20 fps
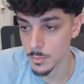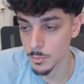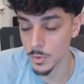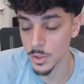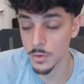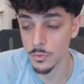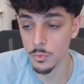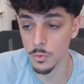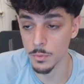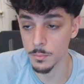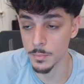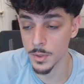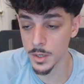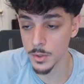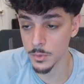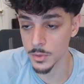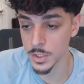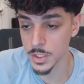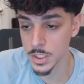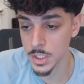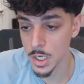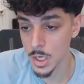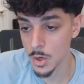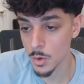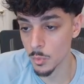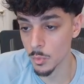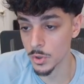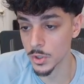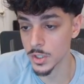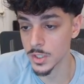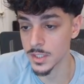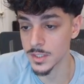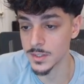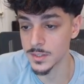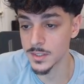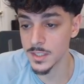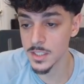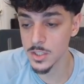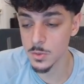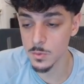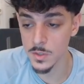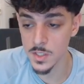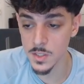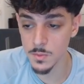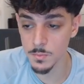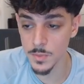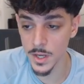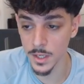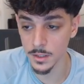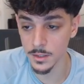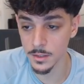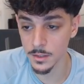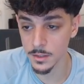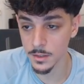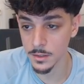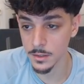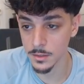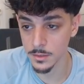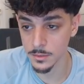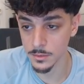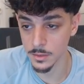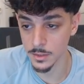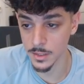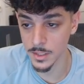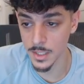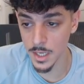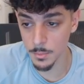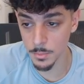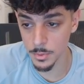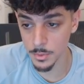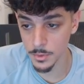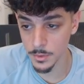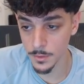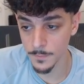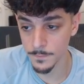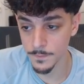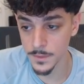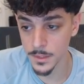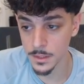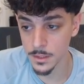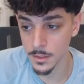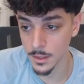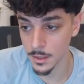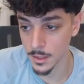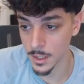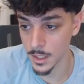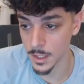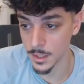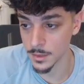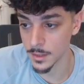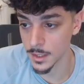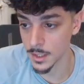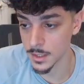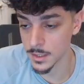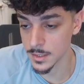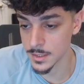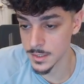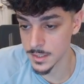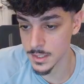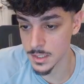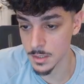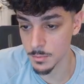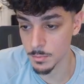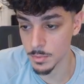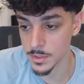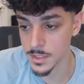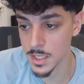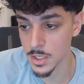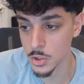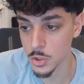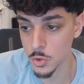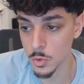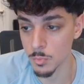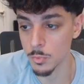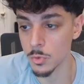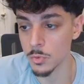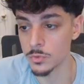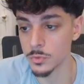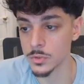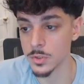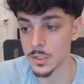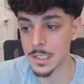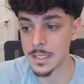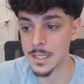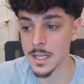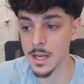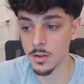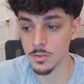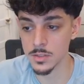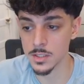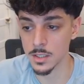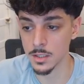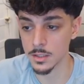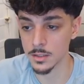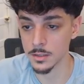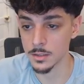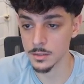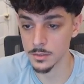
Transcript: But if we're bearish, we're going to disrespect the gap and then see a potential move to the downside.